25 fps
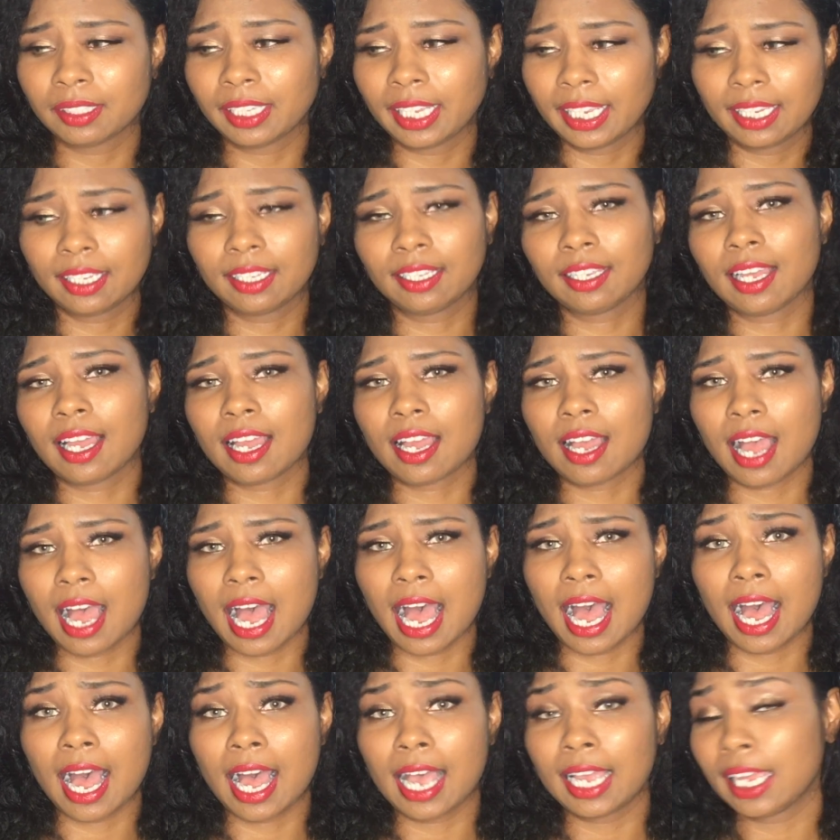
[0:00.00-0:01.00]
Like,
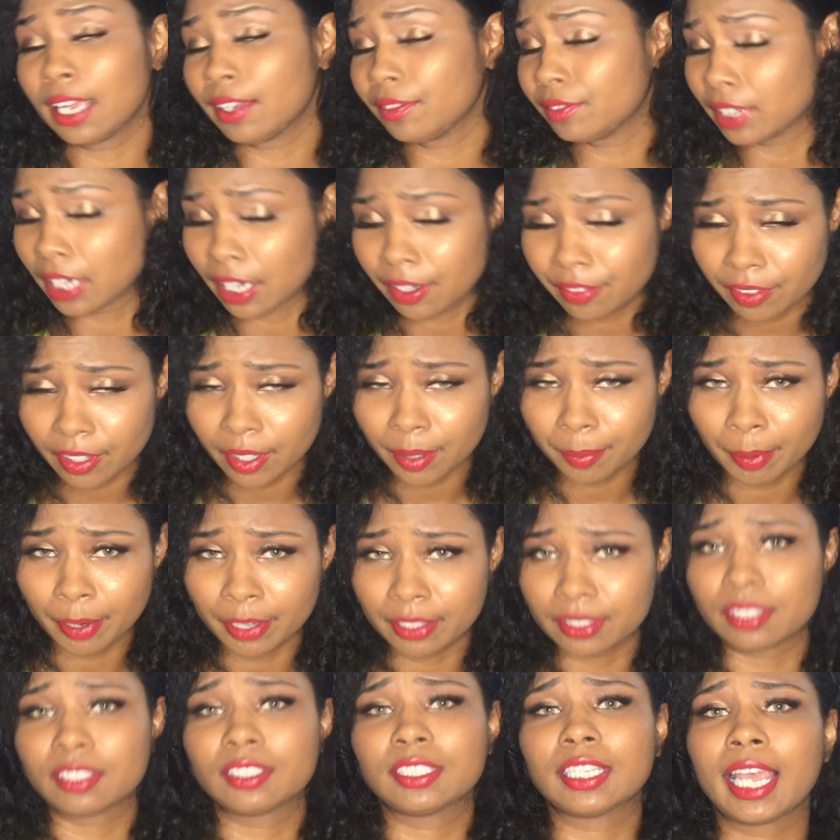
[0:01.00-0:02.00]
I have never
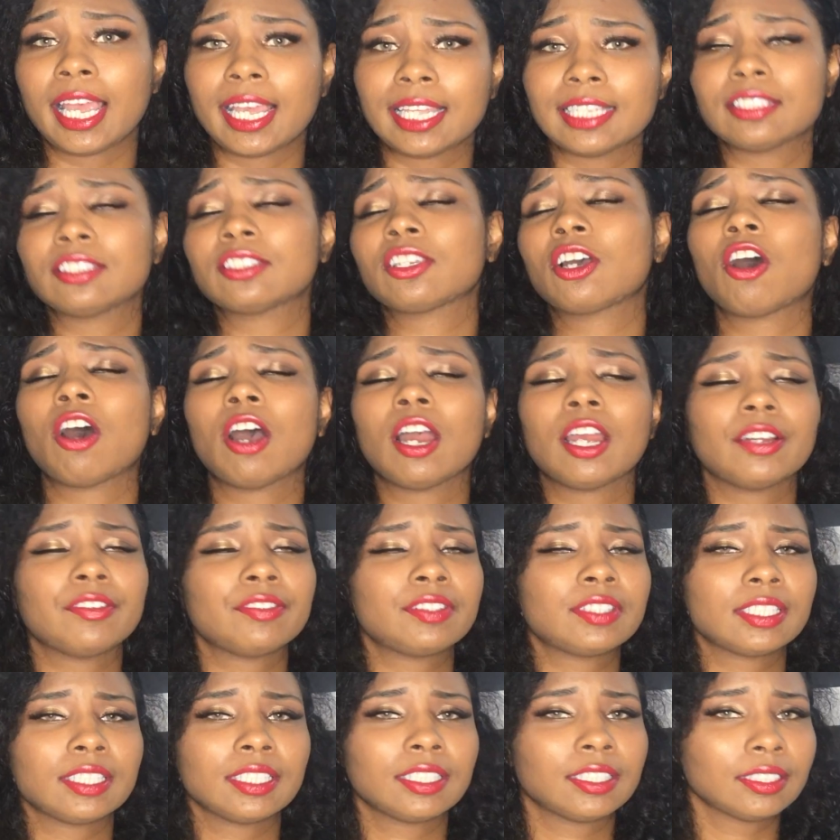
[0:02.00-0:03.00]
purchased a
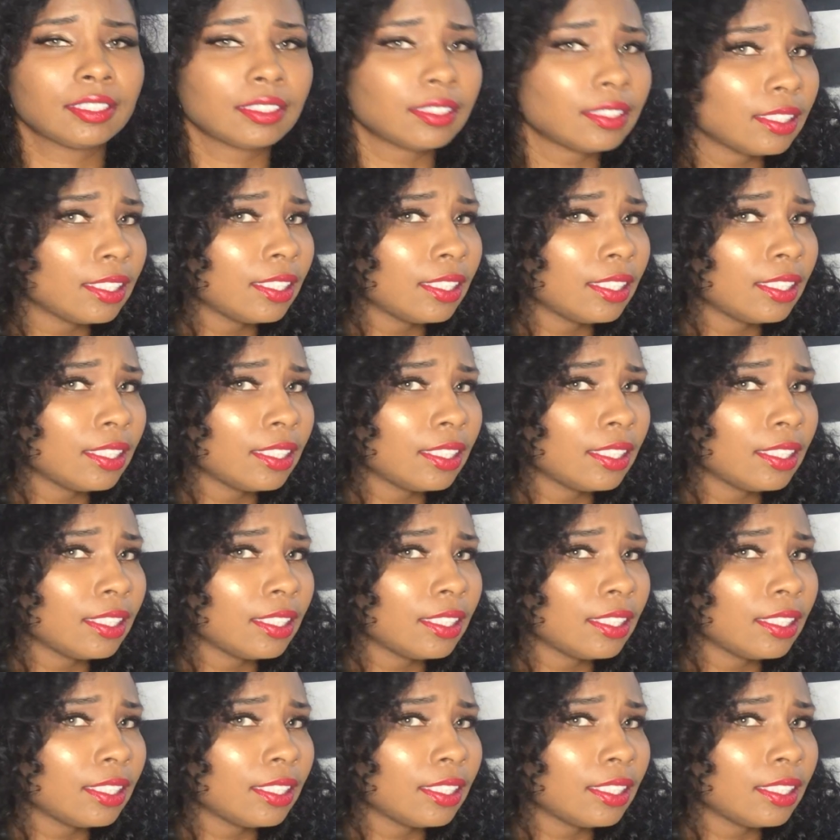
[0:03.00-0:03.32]
headscarf to